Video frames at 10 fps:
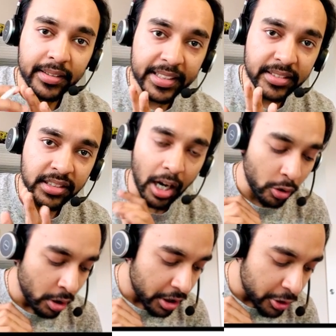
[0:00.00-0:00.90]
This is
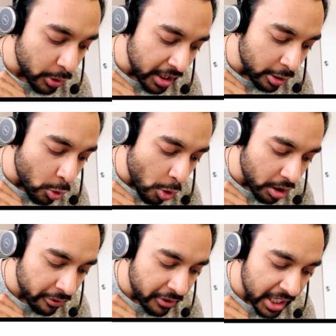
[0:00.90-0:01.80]
how you can go
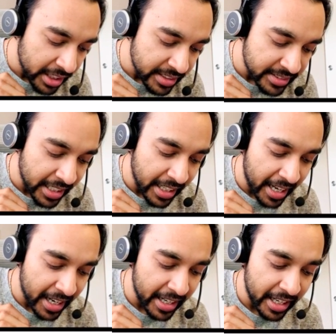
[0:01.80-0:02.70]
on filling this
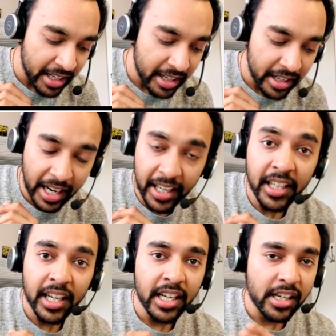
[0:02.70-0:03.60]
entire array, right?
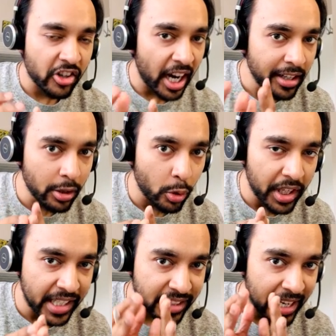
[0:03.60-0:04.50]
Try to do
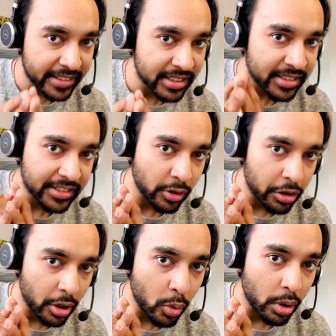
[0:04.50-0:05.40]
it as an exercise on
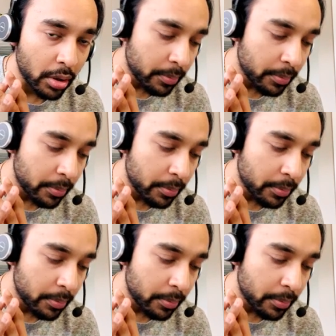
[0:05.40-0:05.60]
your own.